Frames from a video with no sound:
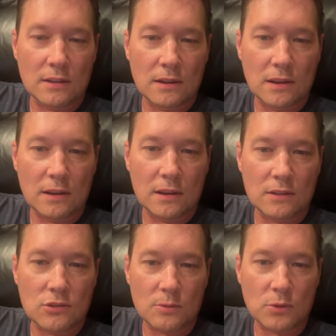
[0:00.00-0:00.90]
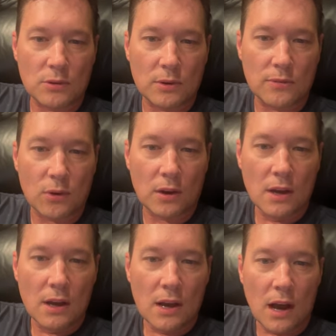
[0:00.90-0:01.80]
uh, Trump 2024.
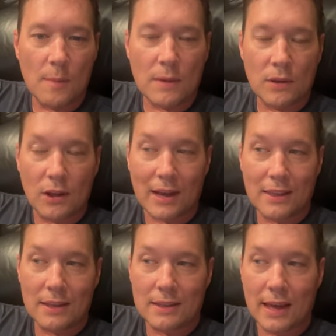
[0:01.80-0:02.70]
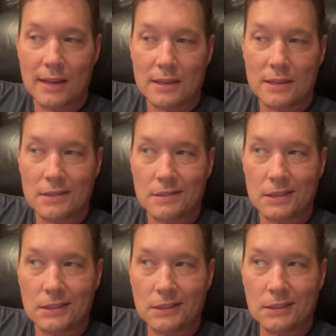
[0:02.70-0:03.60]
Um, look, I think that is
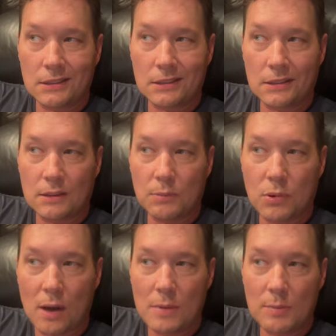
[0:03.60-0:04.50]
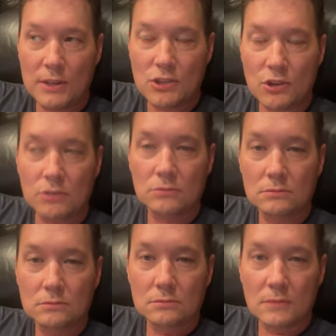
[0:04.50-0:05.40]
uh, probably true.
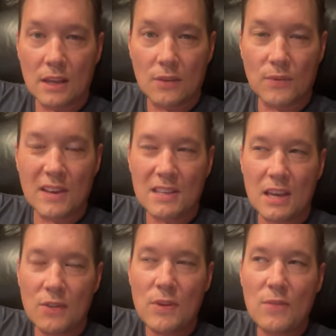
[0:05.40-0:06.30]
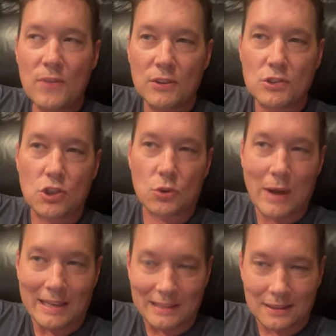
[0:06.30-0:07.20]
If, if he feels
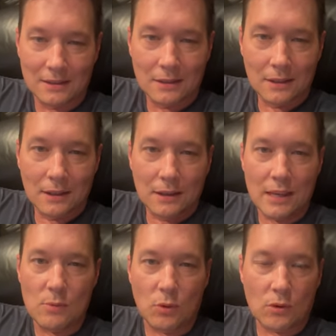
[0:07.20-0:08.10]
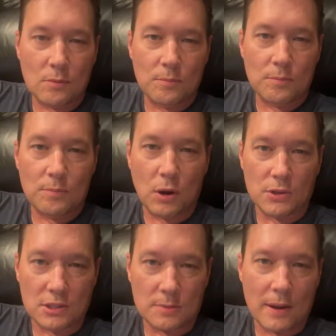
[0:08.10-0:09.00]
threatened, he will
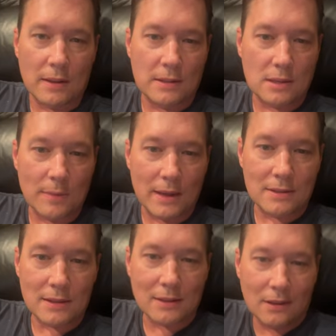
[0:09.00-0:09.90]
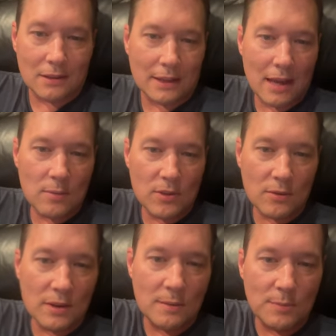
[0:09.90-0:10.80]
participate in these debates. Look, the game
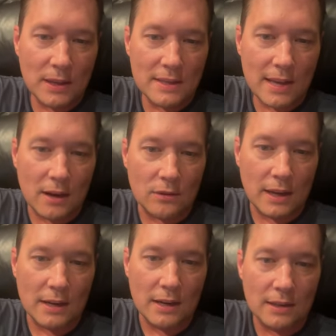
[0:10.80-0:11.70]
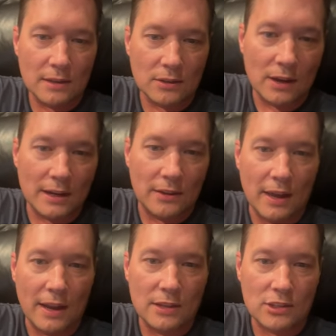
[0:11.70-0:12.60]
theory plays out, Hayden. I think you're right on
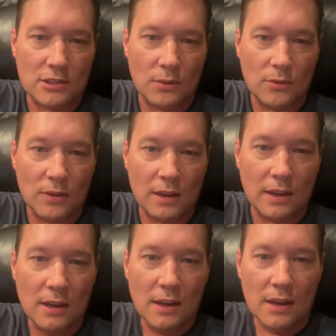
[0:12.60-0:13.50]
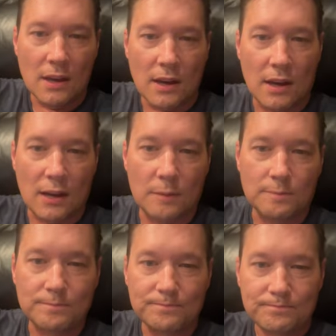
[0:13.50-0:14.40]
that. I just don't think
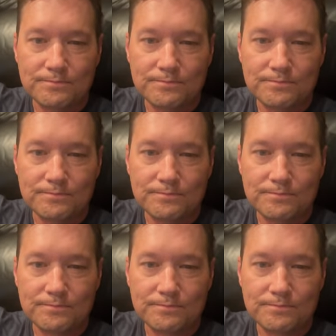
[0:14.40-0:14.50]
um,